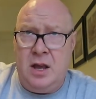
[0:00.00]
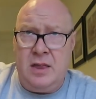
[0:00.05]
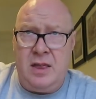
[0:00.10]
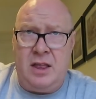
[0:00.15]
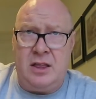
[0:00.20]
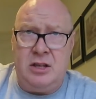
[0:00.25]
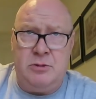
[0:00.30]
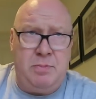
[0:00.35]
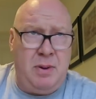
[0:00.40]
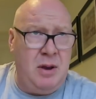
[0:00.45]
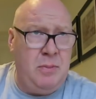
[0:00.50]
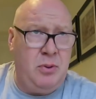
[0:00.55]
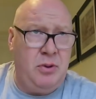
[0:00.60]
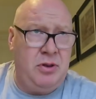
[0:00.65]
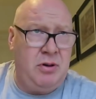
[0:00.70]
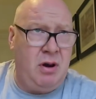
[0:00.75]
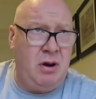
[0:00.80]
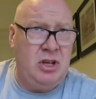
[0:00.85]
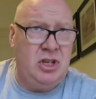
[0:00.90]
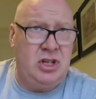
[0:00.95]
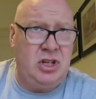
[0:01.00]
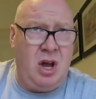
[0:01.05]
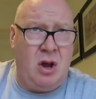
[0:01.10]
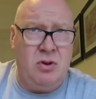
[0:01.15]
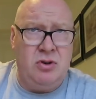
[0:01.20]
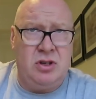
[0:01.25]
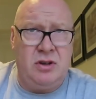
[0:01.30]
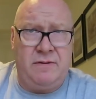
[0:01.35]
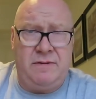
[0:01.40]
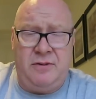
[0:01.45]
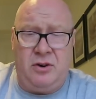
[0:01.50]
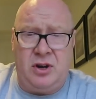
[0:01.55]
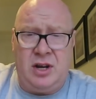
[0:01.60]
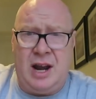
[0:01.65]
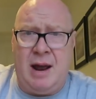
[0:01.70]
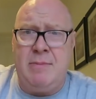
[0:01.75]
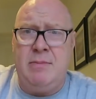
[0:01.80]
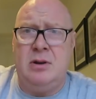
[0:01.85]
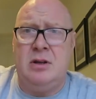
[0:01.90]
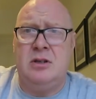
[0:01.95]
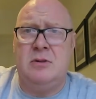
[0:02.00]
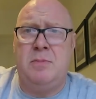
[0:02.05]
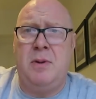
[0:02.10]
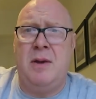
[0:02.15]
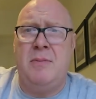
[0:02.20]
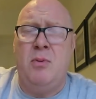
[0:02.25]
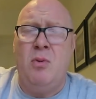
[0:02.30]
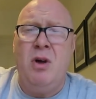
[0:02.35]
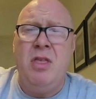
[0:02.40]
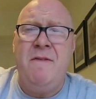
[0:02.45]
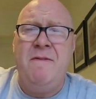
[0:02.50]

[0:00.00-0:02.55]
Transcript: then there's people throwing stones at fucking ambulance people.